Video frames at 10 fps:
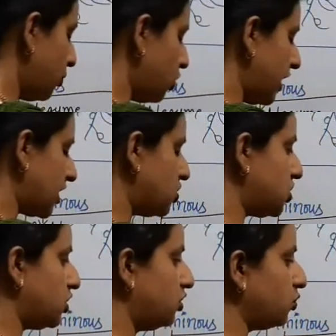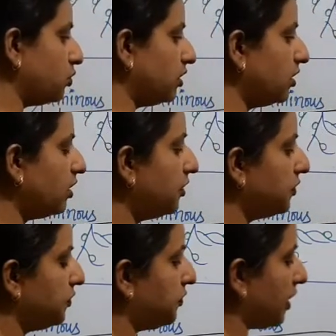protection to the
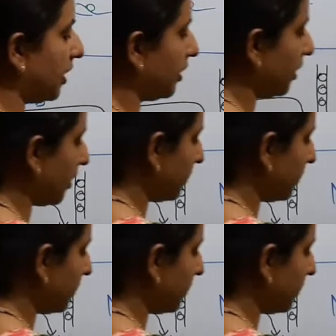Frankia.